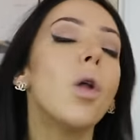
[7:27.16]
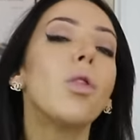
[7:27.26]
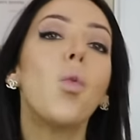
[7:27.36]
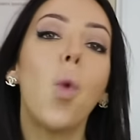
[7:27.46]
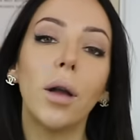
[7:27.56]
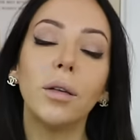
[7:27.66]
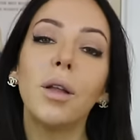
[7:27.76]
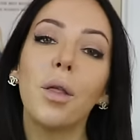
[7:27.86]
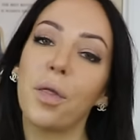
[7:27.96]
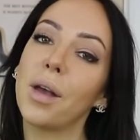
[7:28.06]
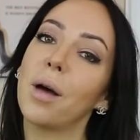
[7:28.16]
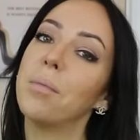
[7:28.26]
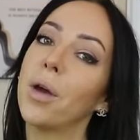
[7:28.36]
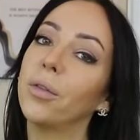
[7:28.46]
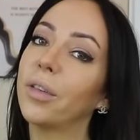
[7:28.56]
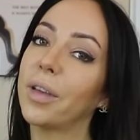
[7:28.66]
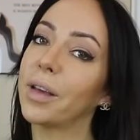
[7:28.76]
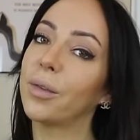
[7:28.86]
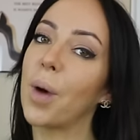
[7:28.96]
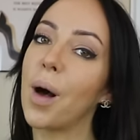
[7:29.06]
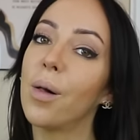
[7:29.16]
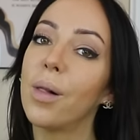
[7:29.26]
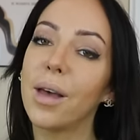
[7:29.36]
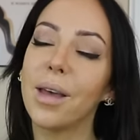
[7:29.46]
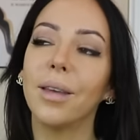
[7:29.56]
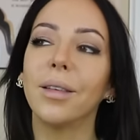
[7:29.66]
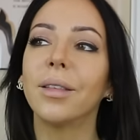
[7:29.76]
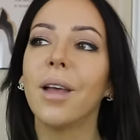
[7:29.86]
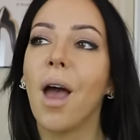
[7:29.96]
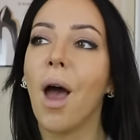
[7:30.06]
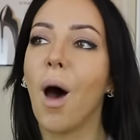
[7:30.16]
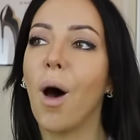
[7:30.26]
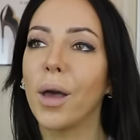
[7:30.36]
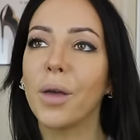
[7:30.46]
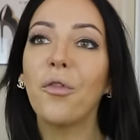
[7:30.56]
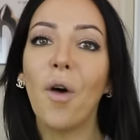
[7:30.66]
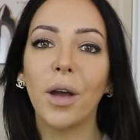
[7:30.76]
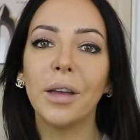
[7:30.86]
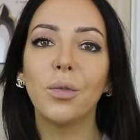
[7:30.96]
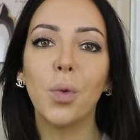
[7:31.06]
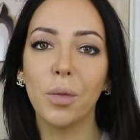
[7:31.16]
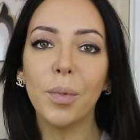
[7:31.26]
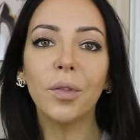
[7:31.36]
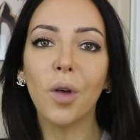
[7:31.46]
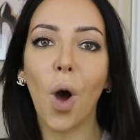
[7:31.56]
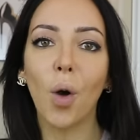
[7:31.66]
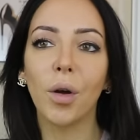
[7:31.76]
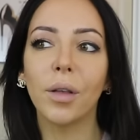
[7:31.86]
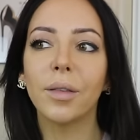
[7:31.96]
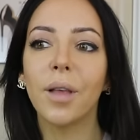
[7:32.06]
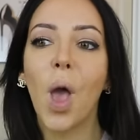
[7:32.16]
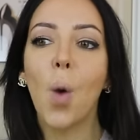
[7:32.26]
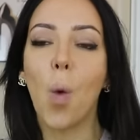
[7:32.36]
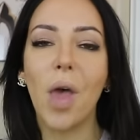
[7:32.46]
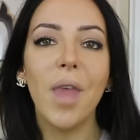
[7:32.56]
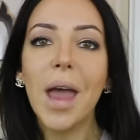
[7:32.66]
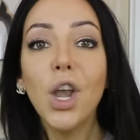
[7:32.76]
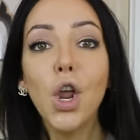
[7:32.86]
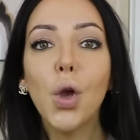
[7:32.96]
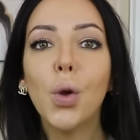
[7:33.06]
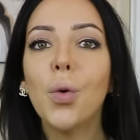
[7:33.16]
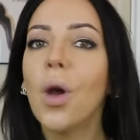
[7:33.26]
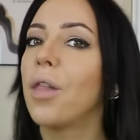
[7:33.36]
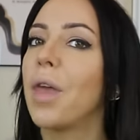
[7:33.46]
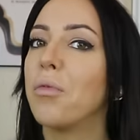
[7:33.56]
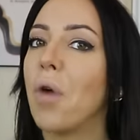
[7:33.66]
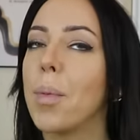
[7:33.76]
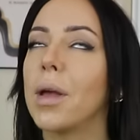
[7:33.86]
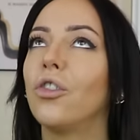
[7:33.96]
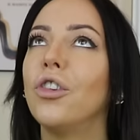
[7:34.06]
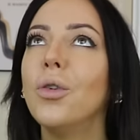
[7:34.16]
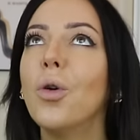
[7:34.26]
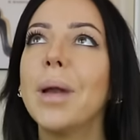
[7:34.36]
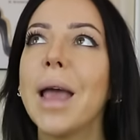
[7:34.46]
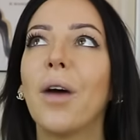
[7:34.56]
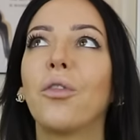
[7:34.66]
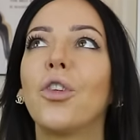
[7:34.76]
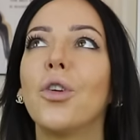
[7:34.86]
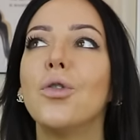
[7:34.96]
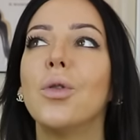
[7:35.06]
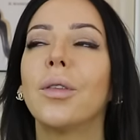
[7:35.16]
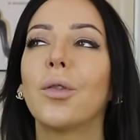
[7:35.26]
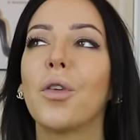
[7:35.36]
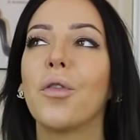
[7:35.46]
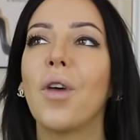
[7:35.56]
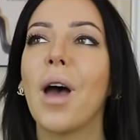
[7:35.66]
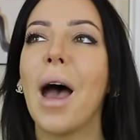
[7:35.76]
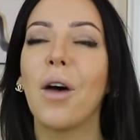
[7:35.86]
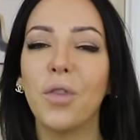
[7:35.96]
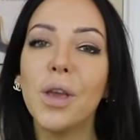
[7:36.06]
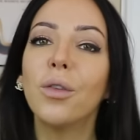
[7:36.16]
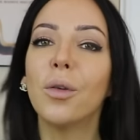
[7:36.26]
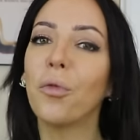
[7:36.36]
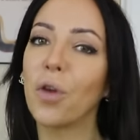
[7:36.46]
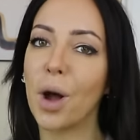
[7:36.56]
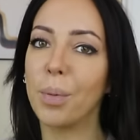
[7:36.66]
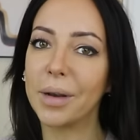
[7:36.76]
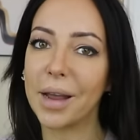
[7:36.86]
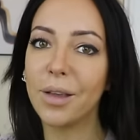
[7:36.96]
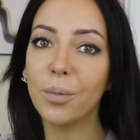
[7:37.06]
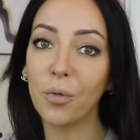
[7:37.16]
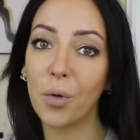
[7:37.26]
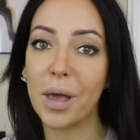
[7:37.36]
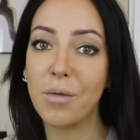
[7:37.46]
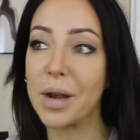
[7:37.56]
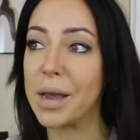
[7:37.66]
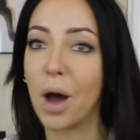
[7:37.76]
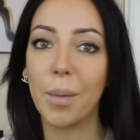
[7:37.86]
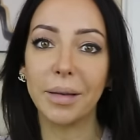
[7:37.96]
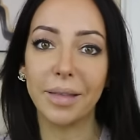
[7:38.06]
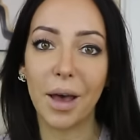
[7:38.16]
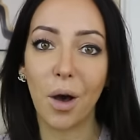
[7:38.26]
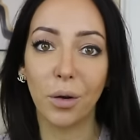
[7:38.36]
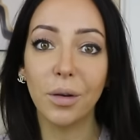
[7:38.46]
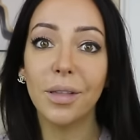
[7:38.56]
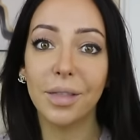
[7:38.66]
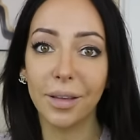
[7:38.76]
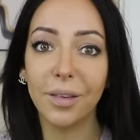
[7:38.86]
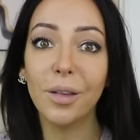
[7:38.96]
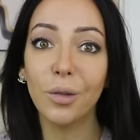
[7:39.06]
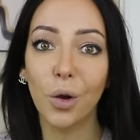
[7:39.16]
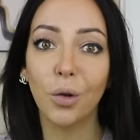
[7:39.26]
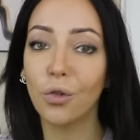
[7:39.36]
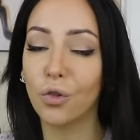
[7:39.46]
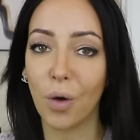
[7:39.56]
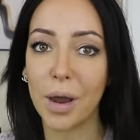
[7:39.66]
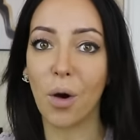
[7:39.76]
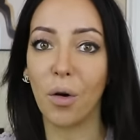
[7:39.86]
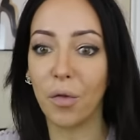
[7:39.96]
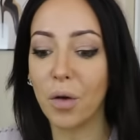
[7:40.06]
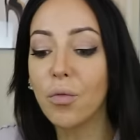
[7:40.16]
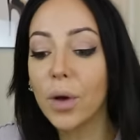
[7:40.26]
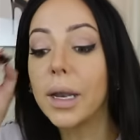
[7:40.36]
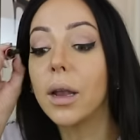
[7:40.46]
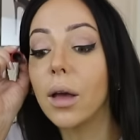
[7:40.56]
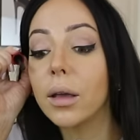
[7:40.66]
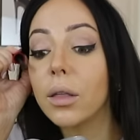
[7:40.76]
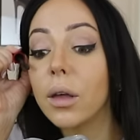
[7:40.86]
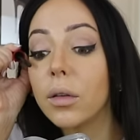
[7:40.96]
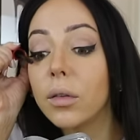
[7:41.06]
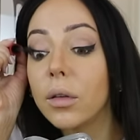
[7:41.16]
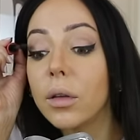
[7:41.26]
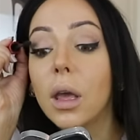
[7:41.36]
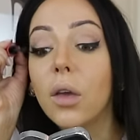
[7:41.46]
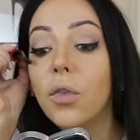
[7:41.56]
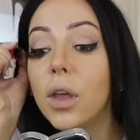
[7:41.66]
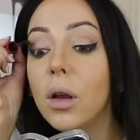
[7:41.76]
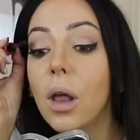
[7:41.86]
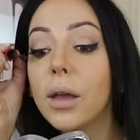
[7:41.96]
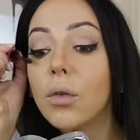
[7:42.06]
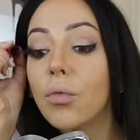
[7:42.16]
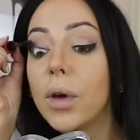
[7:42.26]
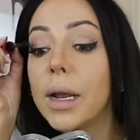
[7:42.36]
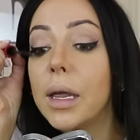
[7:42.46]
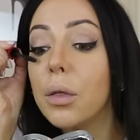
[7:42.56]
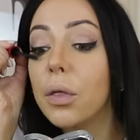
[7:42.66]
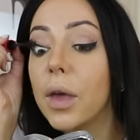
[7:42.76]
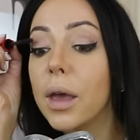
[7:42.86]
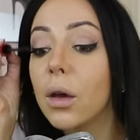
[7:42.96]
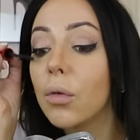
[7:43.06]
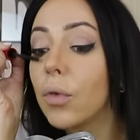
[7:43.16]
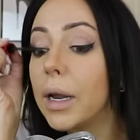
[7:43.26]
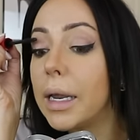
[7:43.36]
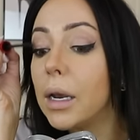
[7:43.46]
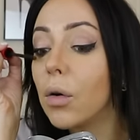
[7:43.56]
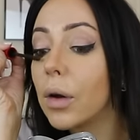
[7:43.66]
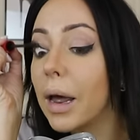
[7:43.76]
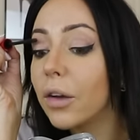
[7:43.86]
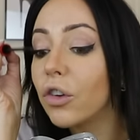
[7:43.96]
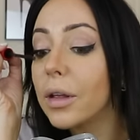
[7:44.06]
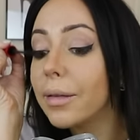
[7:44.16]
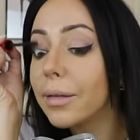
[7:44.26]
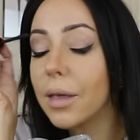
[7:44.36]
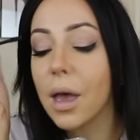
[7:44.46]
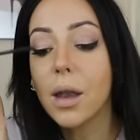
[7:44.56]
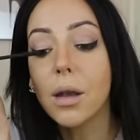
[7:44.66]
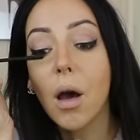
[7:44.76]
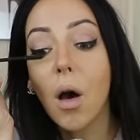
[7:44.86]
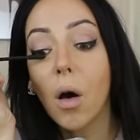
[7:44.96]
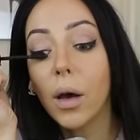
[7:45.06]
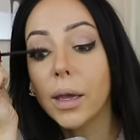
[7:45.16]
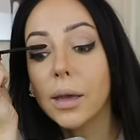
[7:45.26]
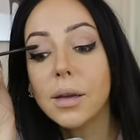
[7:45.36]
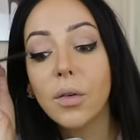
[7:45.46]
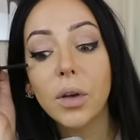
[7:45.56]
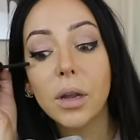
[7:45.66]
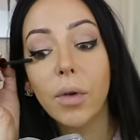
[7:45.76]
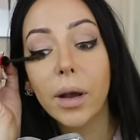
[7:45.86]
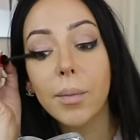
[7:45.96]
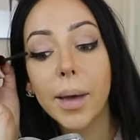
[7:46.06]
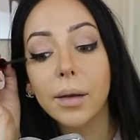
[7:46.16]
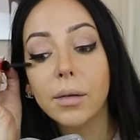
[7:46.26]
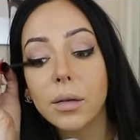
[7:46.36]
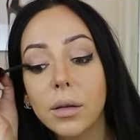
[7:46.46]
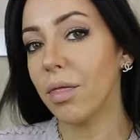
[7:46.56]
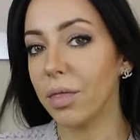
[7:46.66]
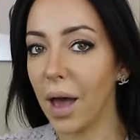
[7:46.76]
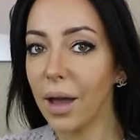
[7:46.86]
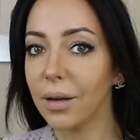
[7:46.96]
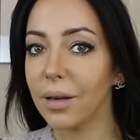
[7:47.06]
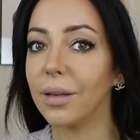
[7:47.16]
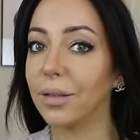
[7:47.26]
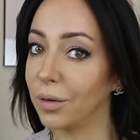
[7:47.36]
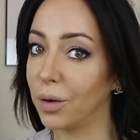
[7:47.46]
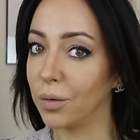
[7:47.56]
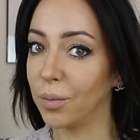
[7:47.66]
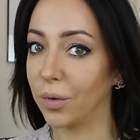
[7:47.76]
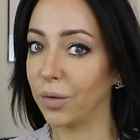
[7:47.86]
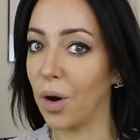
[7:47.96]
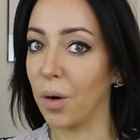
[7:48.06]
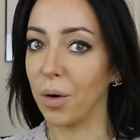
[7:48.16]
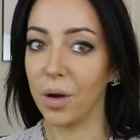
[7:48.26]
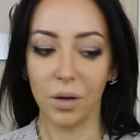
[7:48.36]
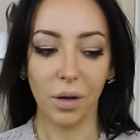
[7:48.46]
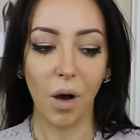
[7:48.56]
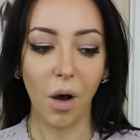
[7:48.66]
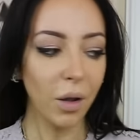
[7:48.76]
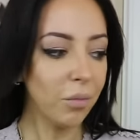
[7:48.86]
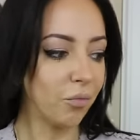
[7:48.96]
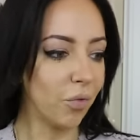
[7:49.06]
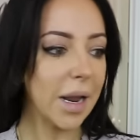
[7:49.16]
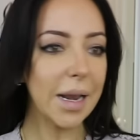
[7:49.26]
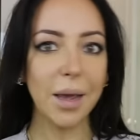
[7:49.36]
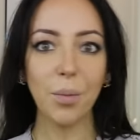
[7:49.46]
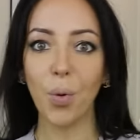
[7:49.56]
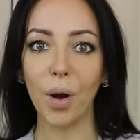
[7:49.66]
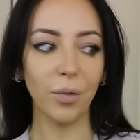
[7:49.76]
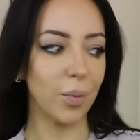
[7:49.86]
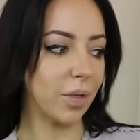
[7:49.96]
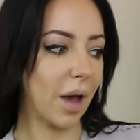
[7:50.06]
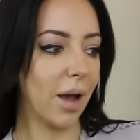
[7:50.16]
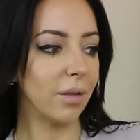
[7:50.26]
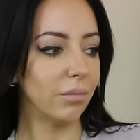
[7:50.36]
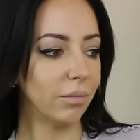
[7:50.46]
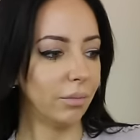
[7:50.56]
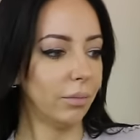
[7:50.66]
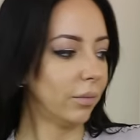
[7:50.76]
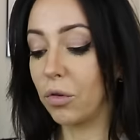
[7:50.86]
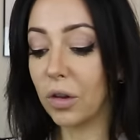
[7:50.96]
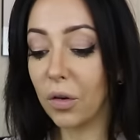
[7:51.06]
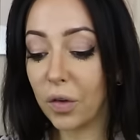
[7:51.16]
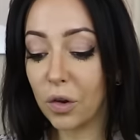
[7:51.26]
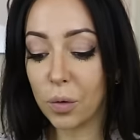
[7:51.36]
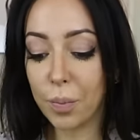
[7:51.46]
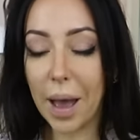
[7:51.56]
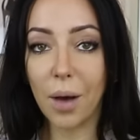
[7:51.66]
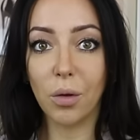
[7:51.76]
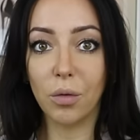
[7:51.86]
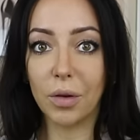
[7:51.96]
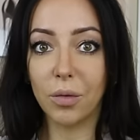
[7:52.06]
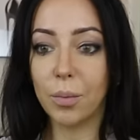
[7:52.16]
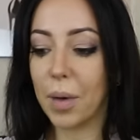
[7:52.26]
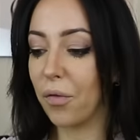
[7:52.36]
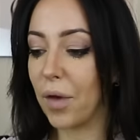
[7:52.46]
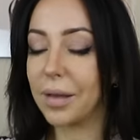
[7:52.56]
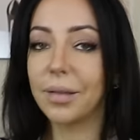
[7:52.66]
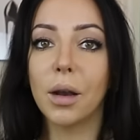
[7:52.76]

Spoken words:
The one thing I'm noticing as well is I find with mascaras, when they're new, they're rubbish. You normally have to sort of have used them for a couple of days before they really come into their own. This is good straight off. I really like this. If you like really thick, really long lashes, then I can definitely recommend. That is good mascara. I'm really impressed with that. I'm just gonna finish with powder on the rest of my face.